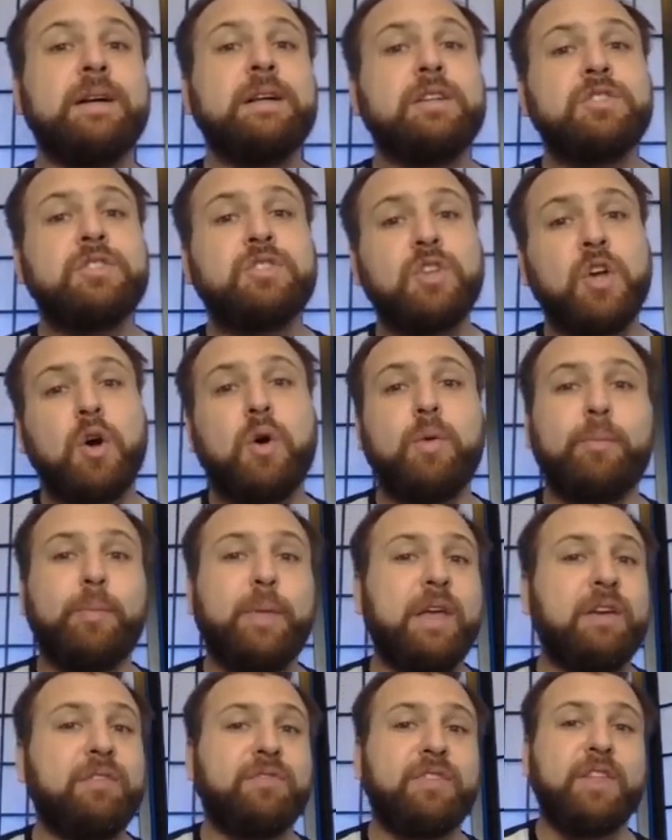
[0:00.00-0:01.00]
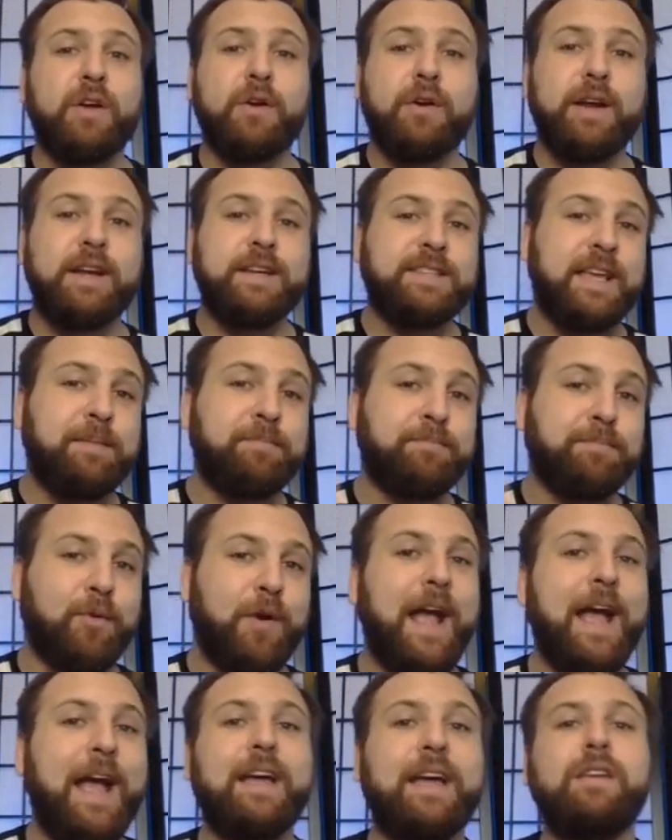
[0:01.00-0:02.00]
So if there is a
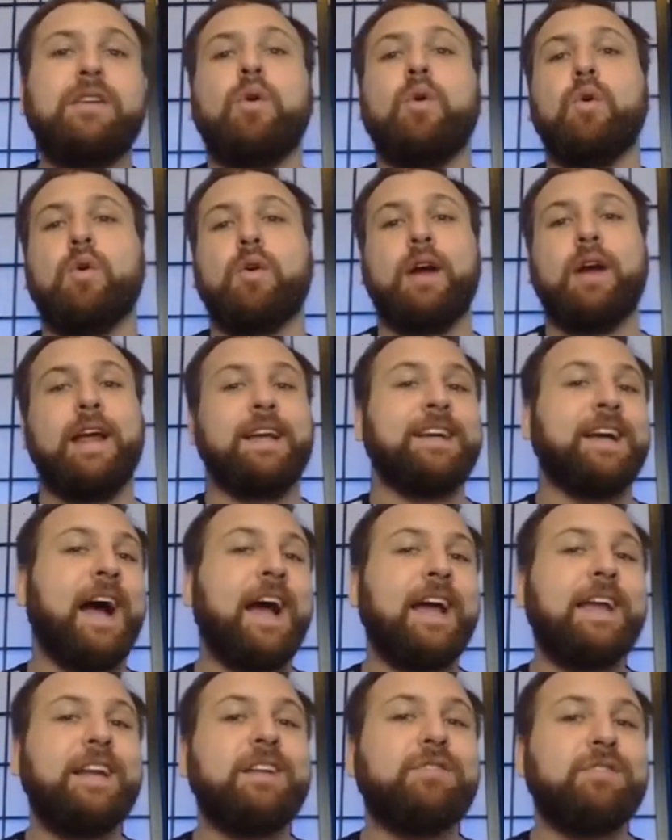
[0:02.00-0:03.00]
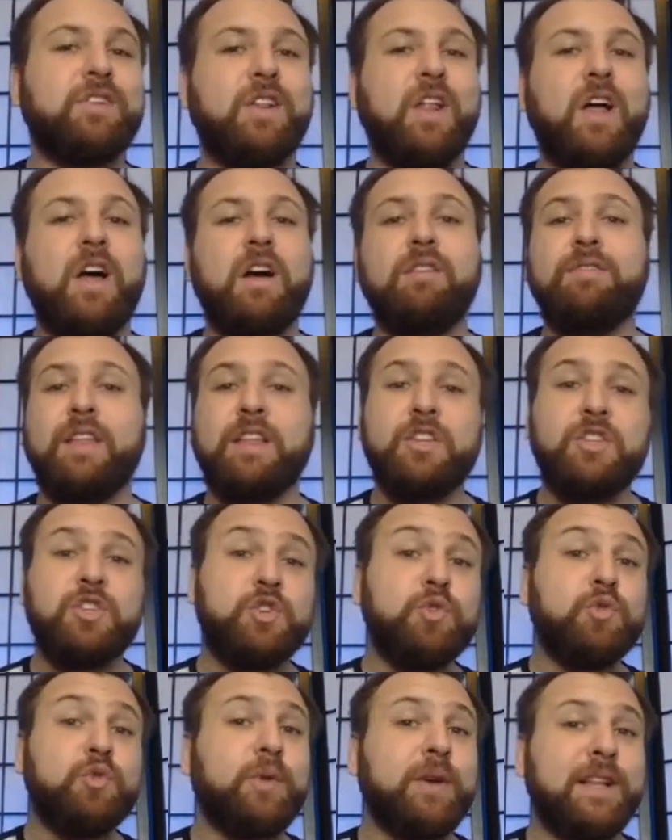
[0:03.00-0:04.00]
brand or a kind of glove that
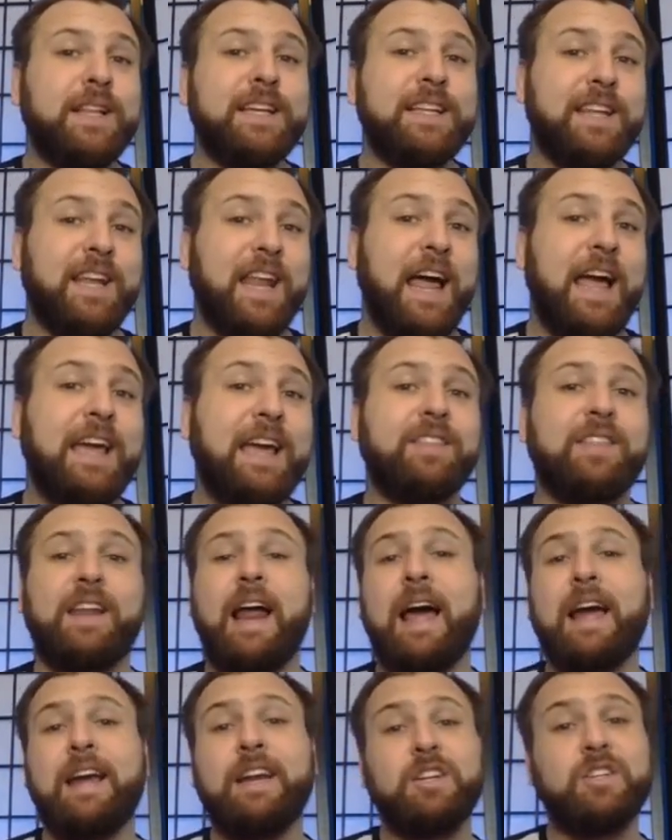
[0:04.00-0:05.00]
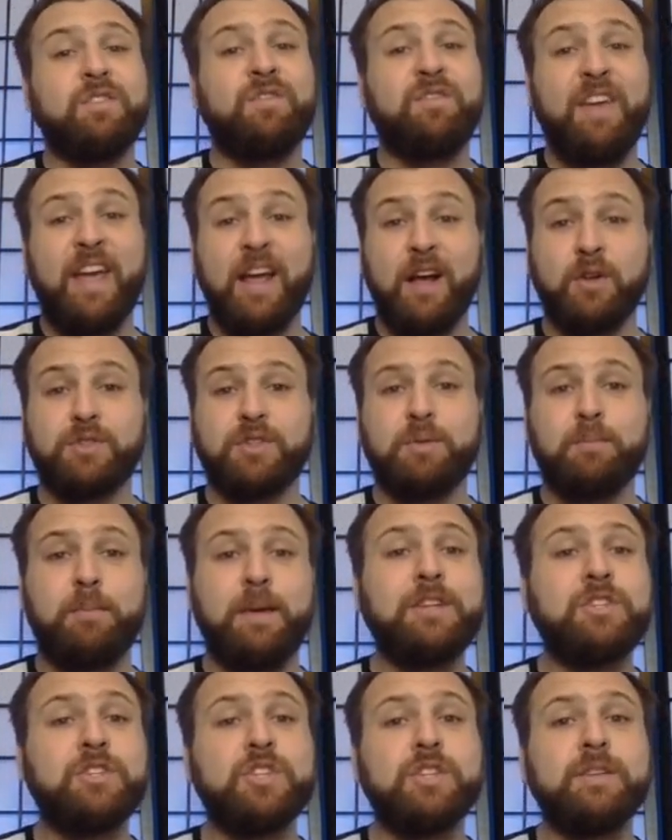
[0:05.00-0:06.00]
you really like that I fail to
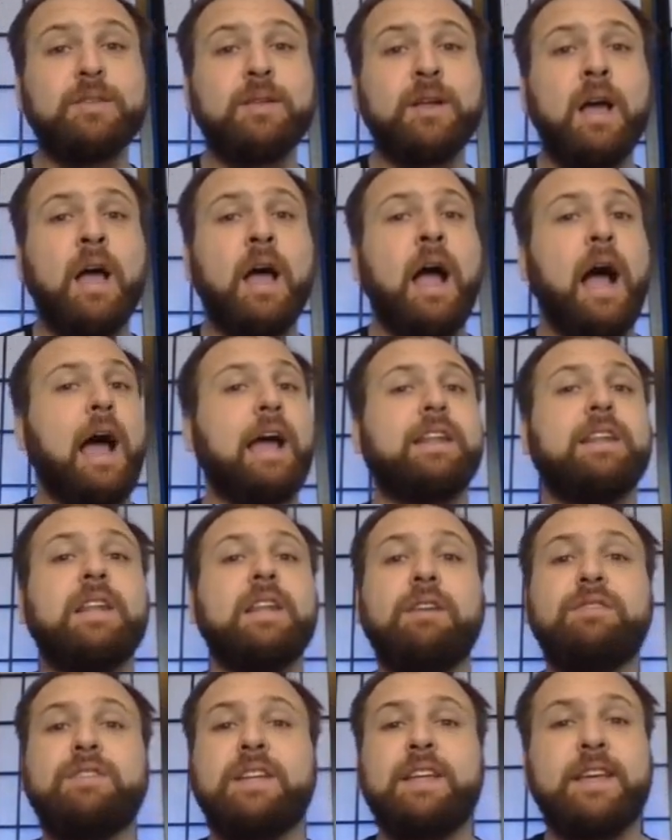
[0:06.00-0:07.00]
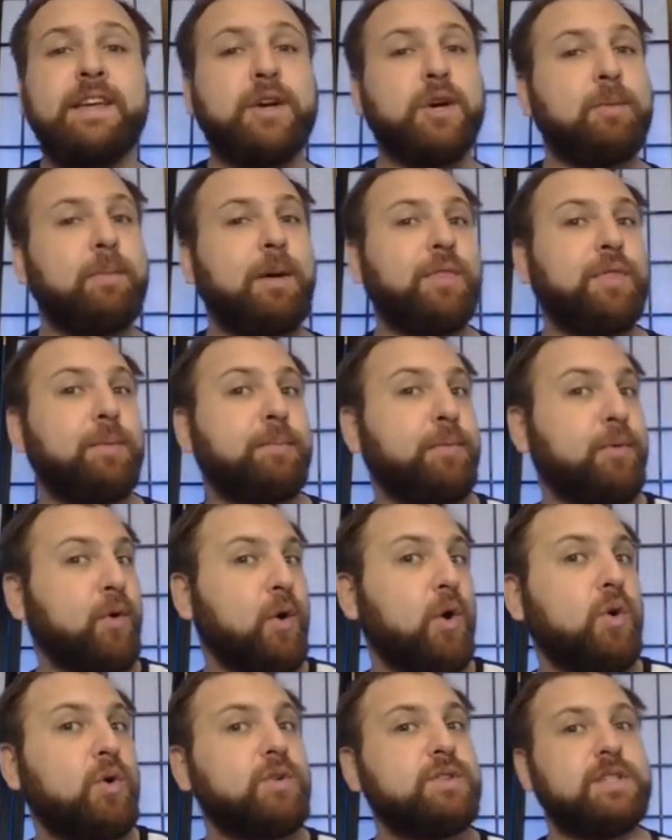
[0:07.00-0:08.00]
mention, I'd love to hear about the
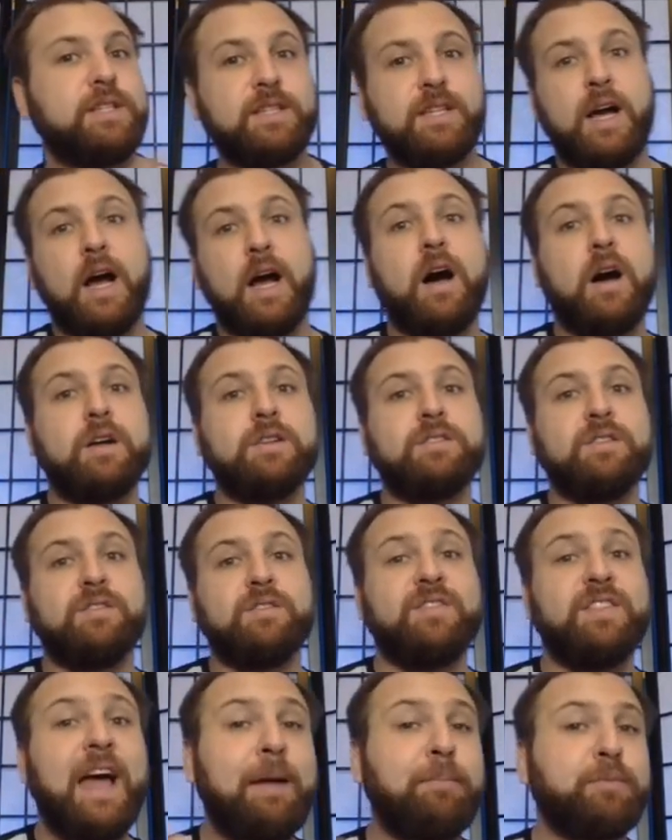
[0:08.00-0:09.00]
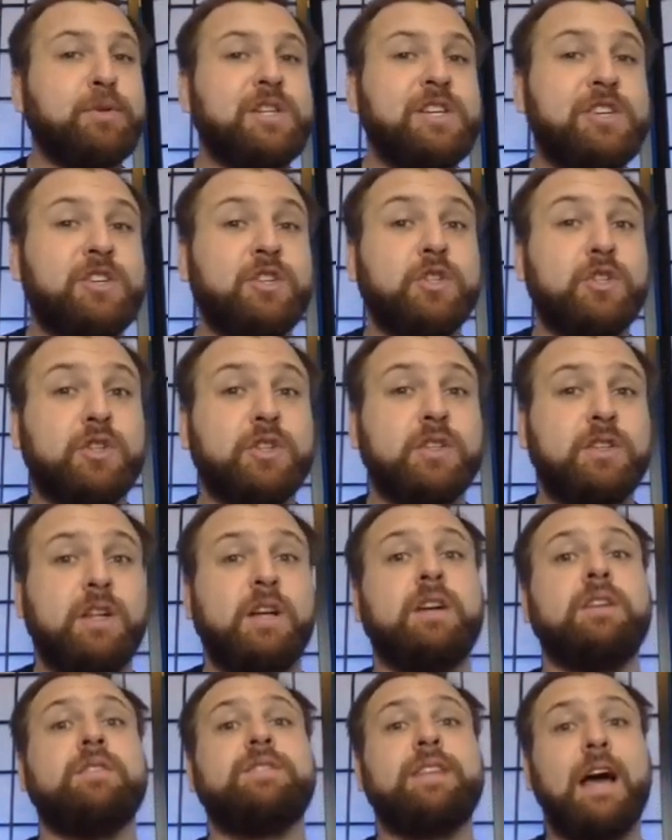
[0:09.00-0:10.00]
pros and cons of that particular
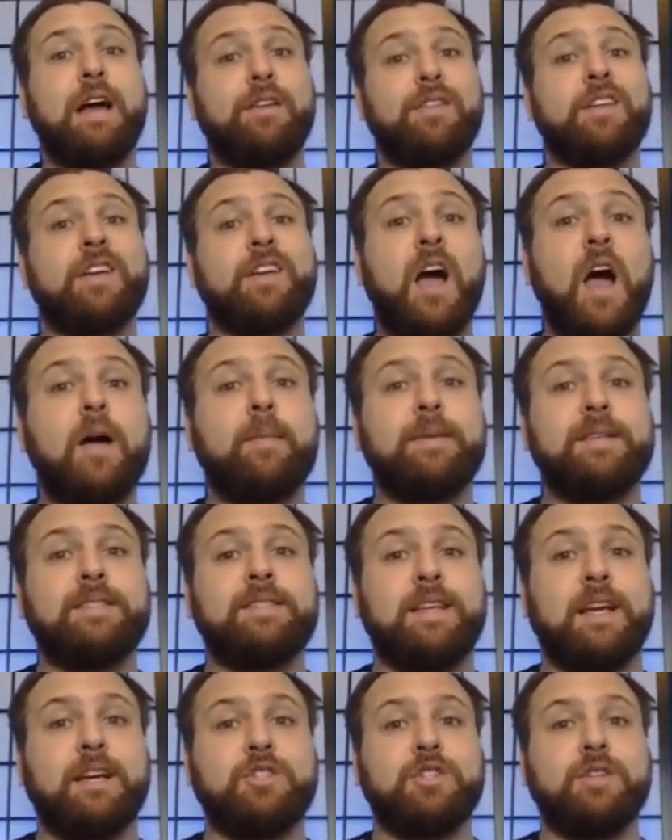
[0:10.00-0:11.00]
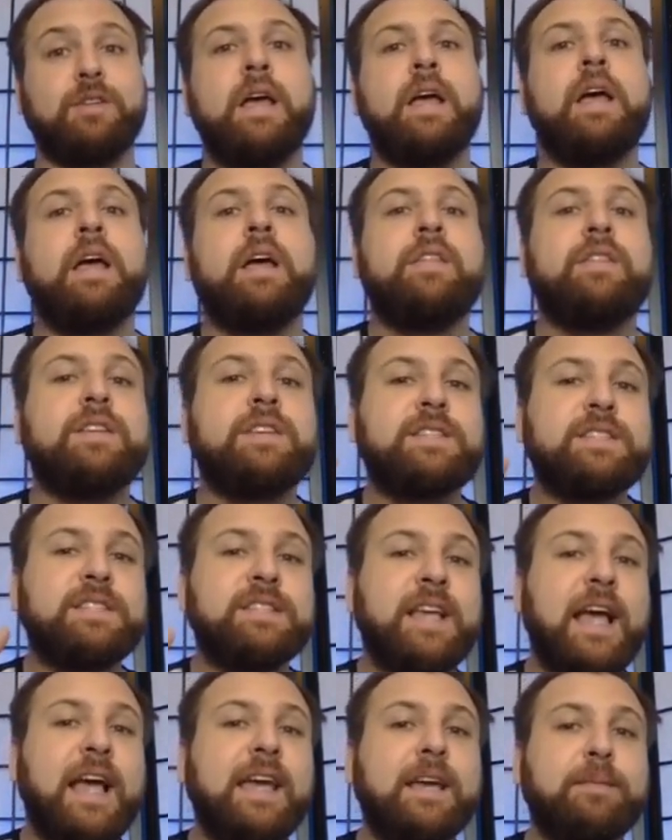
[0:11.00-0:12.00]
glove down in the comments section. The
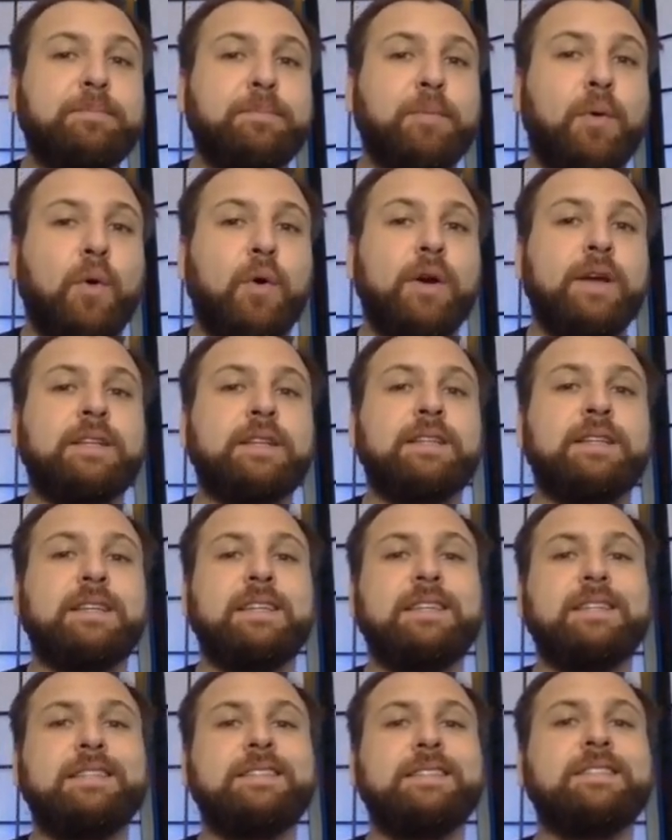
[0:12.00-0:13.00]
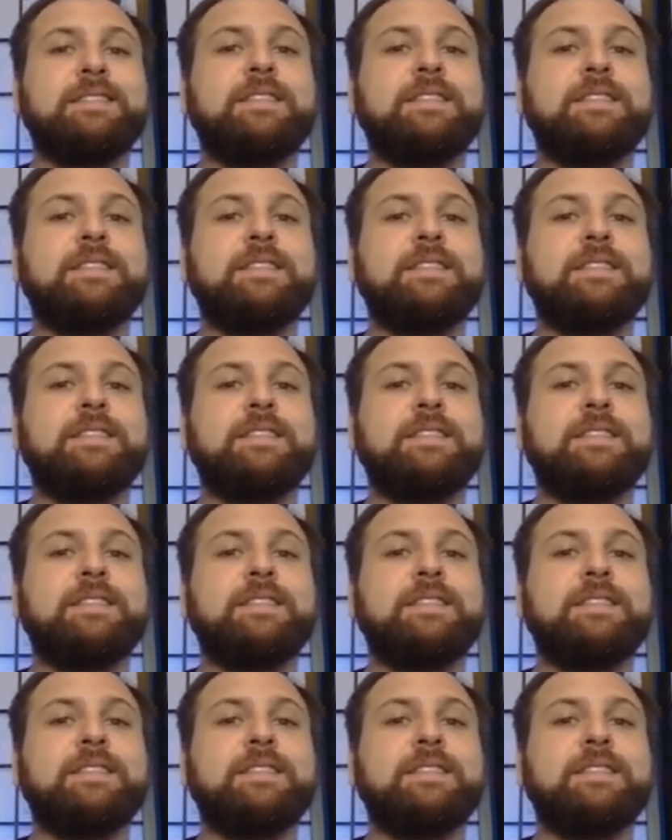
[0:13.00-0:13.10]
second point is